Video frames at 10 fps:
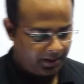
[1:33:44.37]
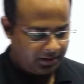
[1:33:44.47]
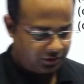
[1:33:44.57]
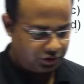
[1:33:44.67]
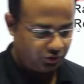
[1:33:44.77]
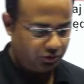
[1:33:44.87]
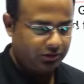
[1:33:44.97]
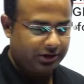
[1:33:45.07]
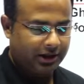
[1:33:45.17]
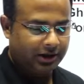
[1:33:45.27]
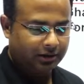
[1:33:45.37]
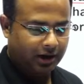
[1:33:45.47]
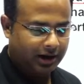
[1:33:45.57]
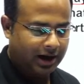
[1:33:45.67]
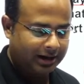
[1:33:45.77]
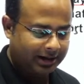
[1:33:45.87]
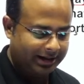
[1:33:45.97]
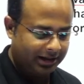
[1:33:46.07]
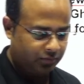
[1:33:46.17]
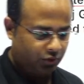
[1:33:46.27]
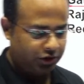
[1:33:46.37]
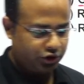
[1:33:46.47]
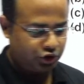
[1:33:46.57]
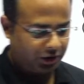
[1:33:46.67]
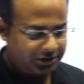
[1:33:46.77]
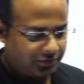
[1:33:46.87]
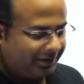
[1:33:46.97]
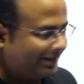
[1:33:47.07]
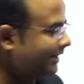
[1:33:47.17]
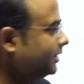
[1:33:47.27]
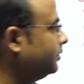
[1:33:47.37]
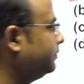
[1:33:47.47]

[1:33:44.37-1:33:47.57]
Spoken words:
So, the architect was George Wittet.